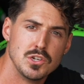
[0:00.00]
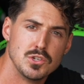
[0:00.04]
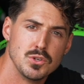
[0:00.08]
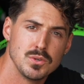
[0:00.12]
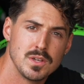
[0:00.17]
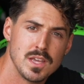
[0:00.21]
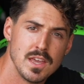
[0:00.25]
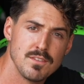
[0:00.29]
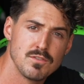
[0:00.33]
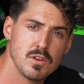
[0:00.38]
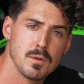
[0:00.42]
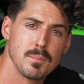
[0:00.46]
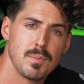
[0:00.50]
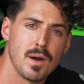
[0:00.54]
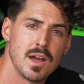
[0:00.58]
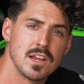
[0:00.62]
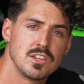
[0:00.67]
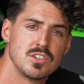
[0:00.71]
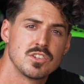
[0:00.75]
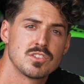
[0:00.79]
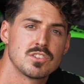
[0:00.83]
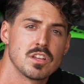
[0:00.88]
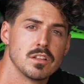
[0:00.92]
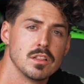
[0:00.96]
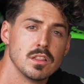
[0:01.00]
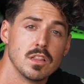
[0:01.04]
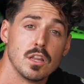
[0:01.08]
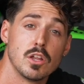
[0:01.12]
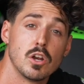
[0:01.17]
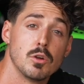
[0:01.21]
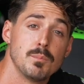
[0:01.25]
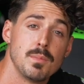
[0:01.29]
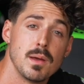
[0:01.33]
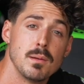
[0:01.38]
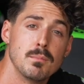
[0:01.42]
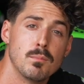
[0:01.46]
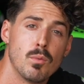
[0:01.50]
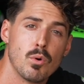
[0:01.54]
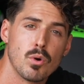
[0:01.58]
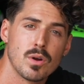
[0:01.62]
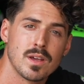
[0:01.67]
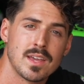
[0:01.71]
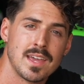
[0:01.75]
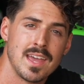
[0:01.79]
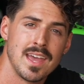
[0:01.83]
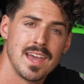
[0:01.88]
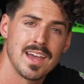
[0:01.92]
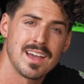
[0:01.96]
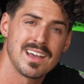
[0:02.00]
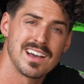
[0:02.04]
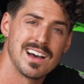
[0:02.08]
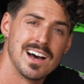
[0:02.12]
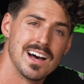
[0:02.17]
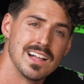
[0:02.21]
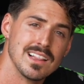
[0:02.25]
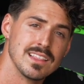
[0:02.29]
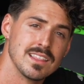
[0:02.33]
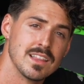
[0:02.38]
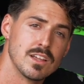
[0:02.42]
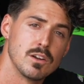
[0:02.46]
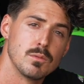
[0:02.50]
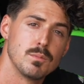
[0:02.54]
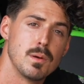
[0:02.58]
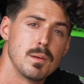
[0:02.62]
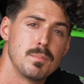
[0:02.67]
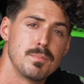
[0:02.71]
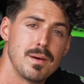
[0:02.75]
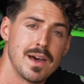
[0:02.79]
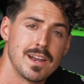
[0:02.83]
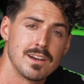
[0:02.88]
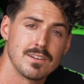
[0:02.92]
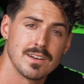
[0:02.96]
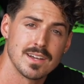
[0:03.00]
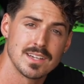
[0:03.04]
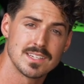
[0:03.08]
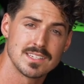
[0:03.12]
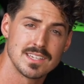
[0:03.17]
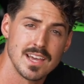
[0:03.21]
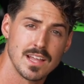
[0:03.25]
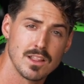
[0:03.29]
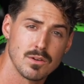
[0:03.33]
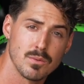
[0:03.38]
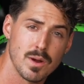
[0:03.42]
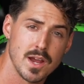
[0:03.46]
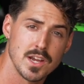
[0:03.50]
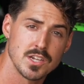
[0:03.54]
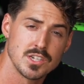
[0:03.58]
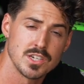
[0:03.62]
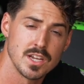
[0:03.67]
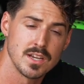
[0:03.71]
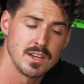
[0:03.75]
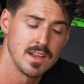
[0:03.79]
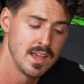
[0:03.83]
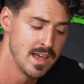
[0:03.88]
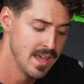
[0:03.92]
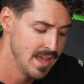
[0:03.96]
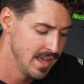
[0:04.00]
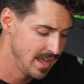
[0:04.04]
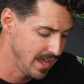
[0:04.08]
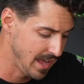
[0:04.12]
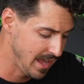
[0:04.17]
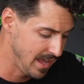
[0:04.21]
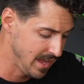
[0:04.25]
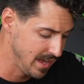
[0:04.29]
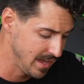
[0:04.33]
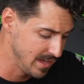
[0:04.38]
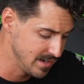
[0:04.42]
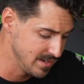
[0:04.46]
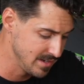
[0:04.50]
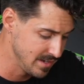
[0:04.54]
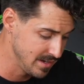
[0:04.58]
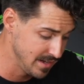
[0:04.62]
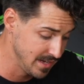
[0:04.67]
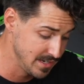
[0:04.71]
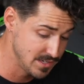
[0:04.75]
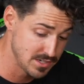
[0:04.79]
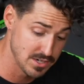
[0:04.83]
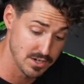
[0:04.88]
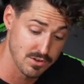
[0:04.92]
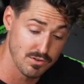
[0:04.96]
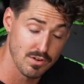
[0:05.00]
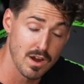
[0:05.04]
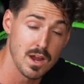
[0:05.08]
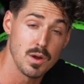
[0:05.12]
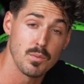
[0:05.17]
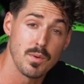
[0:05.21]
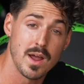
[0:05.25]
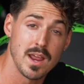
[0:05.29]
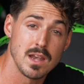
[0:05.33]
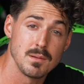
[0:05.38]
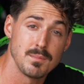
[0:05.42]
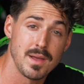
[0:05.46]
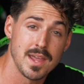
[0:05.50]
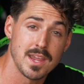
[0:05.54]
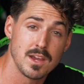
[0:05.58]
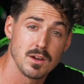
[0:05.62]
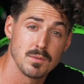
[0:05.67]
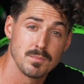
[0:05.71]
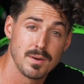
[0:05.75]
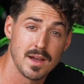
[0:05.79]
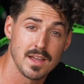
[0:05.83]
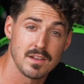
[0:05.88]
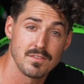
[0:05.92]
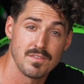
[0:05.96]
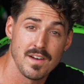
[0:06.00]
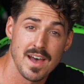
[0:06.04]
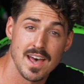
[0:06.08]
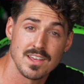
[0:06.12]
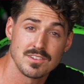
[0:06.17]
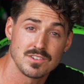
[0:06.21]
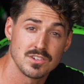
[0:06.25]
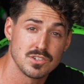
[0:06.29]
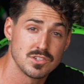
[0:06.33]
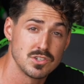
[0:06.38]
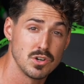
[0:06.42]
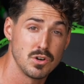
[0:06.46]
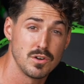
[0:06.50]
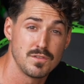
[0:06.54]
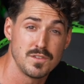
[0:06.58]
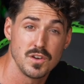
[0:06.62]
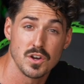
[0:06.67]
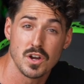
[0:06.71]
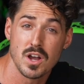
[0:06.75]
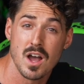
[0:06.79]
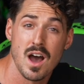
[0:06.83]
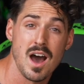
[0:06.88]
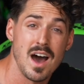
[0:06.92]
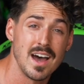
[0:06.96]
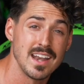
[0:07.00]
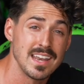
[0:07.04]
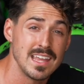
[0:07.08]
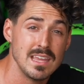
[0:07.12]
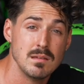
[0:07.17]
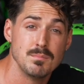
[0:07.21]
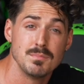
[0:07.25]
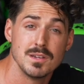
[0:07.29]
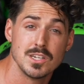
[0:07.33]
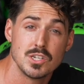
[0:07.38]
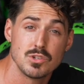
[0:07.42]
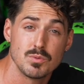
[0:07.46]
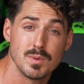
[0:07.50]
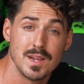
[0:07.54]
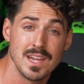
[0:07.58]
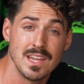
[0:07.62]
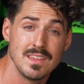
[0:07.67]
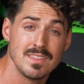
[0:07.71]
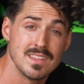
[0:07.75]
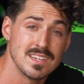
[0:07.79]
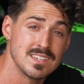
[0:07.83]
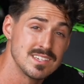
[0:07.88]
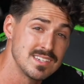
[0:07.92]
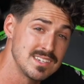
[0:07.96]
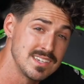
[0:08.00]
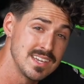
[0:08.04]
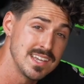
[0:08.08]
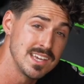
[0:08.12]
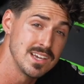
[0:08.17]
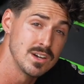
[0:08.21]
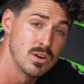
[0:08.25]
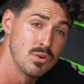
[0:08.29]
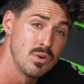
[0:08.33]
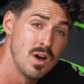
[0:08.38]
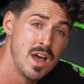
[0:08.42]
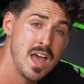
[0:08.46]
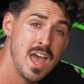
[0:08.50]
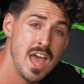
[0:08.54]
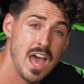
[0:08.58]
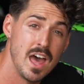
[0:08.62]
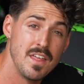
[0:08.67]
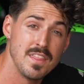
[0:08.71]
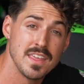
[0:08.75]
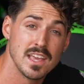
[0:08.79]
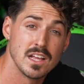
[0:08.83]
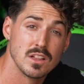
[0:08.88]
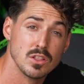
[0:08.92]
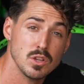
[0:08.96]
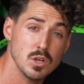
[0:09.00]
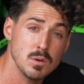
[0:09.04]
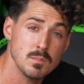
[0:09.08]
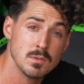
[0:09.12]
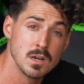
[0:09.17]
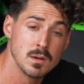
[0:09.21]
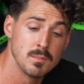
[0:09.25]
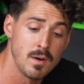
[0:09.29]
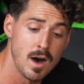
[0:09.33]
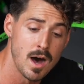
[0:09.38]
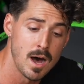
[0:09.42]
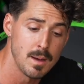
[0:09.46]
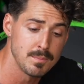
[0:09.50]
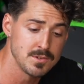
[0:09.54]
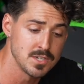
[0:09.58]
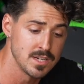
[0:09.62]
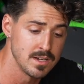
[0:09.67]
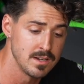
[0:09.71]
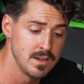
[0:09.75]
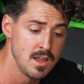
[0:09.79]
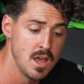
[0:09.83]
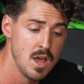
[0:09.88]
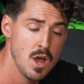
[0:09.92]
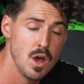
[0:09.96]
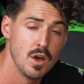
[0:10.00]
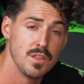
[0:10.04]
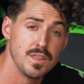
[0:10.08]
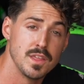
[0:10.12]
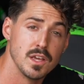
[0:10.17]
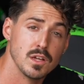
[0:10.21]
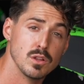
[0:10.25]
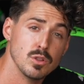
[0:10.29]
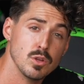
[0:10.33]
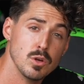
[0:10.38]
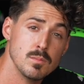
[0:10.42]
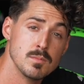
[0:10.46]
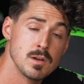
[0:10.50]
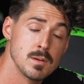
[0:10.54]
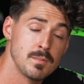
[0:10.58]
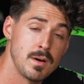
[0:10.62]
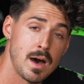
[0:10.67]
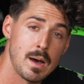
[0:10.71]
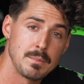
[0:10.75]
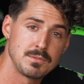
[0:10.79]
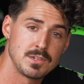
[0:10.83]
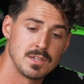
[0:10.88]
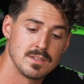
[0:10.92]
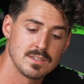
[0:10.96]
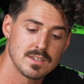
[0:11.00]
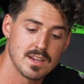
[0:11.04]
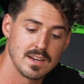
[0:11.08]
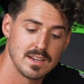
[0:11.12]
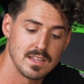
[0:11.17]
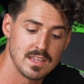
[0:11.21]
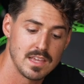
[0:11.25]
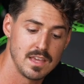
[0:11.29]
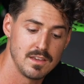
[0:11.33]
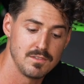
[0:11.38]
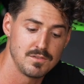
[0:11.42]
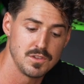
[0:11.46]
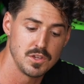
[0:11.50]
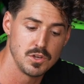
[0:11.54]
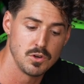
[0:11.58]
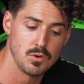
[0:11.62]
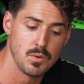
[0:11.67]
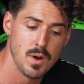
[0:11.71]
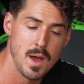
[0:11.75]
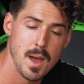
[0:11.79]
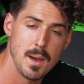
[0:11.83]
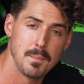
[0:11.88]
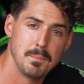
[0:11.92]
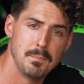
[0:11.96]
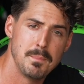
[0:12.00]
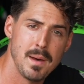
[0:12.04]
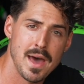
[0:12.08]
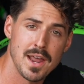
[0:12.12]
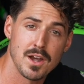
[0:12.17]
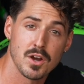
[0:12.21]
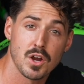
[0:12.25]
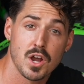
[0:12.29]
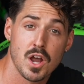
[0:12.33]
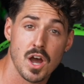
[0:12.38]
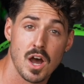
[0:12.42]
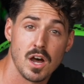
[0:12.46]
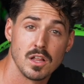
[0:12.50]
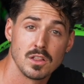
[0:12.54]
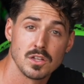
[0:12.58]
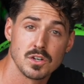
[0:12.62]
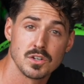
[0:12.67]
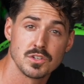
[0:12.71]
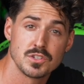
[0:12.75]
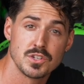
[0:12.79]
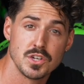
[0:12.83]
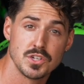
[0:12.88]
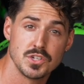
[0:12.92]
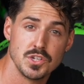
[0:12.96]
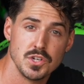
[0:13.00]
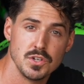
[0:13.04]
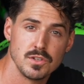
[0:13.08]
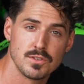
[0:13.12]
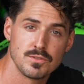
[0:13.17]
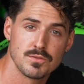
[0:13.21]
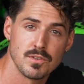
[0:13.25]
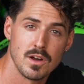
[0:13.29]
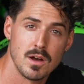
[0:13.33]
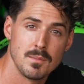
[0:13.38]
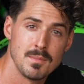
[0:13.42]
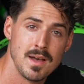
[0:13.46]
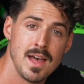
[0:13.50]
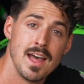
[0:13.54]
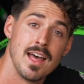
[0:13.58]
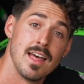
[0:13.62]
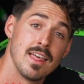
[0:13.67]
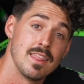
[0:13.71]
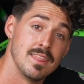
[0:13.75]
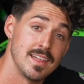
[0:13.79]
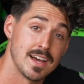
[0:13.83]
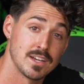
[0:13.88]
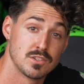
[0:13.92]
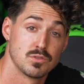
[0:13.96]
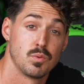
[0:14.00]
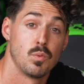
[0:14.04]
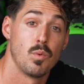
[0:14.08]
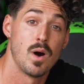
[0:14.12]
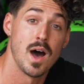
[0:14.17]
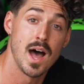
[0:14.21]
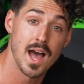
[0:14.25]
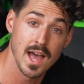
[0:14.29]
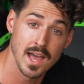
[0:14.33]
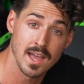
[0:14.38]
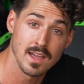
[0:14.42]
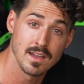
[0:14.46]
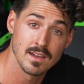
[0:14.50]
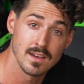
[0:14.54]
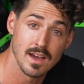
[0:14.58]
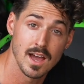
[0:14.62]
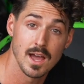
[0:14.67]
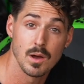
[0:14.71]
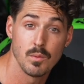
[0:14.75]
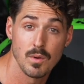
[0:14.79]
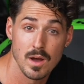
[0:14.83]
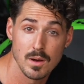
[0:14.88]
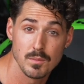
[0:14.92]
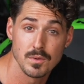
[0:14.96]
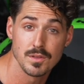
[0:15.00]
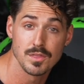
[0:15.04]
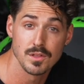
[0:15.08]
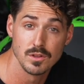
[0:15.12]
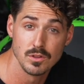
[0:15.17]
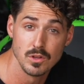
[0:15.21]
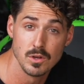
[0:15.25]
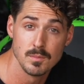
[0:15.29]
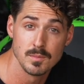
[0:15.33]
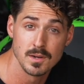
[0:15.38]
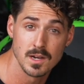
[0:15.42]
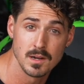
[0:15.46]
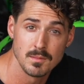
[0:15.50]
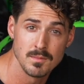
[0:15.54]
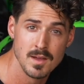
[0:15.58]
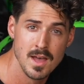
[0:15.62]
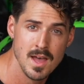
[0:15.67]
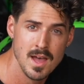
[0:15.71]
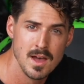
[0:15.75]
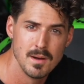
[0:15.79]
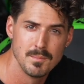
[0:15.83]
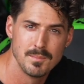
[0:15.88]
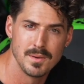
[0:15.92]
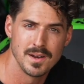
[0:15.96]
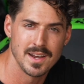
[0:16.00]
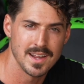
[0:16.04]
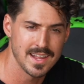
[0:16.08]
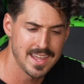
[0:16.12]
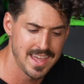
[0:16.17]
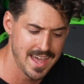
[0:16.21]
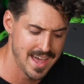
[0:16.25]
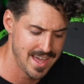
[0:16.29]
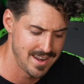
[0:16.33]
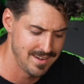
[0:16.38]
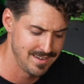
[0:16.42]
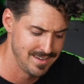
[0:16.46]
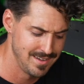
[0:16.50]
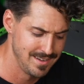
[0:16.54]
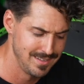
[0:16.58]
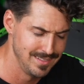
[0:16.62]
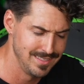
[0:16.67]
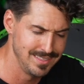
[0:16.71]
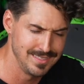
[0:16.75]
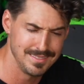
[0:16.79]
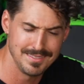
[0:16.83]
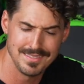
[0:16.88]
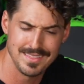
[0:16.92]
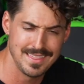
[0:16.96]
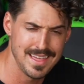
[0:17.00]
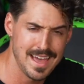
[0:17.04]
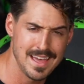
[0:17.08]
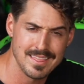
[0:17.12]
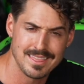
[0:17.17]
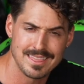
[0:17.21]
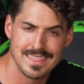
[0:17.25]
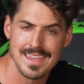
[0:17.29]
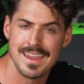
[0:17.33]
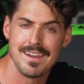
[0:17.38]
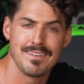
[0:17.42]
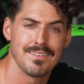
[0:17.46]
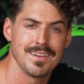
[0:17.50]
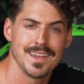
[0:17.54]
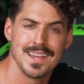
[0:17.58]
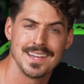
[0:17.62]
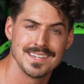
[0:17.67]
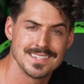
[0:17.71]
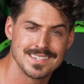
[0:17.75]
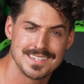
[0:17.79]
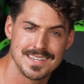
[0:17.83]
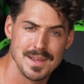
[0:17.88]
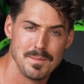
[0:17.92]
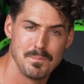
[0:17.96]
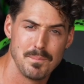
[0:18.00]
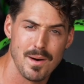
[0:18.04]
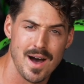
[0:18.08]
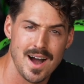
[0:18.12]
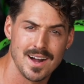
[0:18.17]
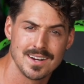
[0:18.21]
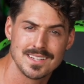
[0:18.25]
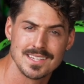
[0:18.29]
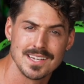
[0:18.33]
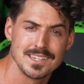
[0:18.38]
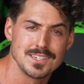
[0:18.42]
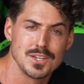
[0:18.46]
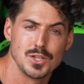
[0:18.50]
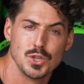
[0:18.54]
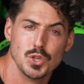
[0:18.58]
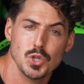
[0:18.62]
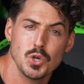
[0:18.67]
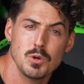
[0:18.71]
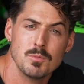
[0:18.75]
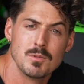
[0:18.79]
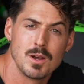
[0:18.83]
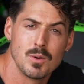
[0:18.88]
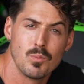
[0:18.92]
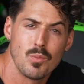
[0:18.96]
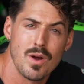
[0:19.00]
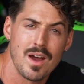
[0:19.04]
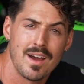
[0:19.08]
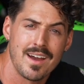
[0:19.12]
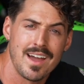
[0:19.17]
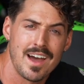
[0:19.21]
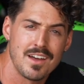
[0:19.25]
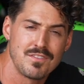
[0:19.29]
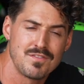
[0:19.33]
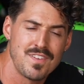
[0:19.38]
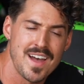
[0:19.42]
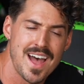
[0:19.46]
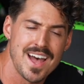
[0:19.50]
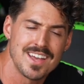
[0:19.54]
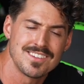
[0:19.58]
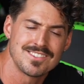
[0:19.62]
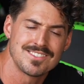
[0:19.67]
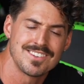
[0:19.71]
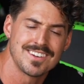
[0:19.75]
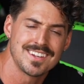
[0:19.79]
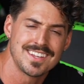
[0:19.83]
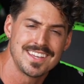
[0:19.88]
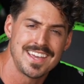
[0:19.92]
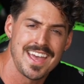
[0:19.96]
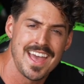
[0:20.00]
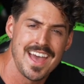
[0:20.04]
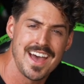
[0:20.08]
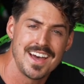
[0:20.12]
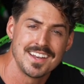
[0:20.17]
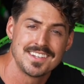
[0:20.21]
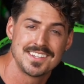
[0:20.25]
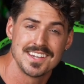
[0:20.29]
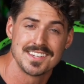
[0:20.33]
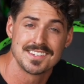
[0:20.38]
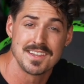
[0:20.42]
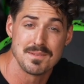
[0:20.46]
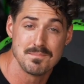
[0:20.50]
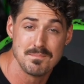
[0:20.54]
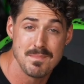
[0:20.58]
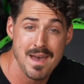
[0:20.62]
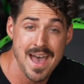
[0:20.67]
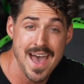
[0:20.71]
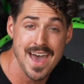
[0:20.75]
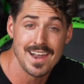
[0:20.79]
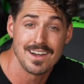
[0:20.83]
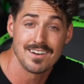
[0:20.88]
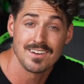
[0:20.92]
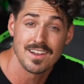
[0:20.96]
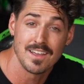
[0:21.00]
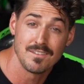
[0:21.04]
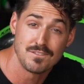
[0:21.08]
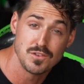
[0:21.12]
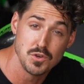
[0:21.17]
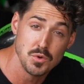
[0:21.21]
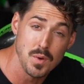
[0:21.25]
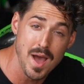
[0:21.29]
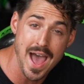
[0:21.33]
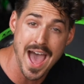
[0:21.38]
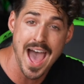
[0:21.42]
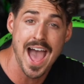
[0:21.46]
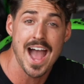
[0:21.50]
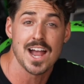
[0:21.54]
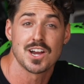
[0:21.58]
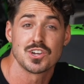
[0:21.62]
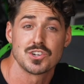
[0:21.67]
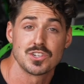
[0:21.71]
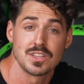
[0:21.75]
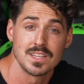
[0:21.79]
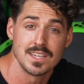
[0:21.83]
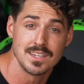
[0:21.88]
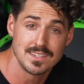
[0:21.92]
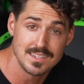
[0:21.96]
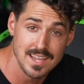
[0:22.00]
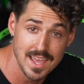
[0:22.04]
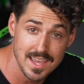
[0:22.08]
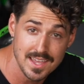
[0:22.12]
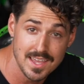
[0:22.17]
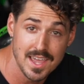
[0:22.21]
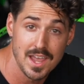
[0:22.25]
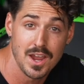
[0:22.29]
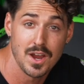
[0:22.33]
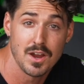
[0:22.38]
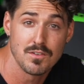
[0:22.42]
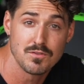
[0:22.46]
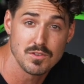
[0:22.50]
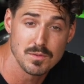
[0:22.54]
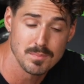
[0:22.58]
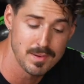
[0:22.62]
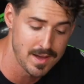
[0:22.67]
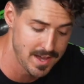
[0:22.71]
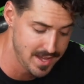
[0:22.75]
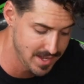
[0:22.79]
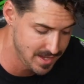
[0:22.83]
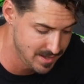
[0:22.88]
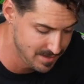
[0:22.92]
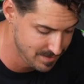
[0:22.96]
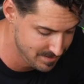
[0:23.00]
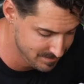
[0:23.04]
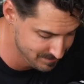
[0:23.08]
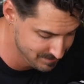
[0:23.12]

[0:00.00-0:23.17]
to give your bike just a little bit more kick, a little bit better acceleration, and it's a great way to make your bike faster. So if you're caught in between the steel and the aluminum option is going to give you better colors to choose from. That's why I went with aluminum. But again, that theory is debunked. Does aluminum wear out faster? Yeah. Does it matter if you actually take care of your bike?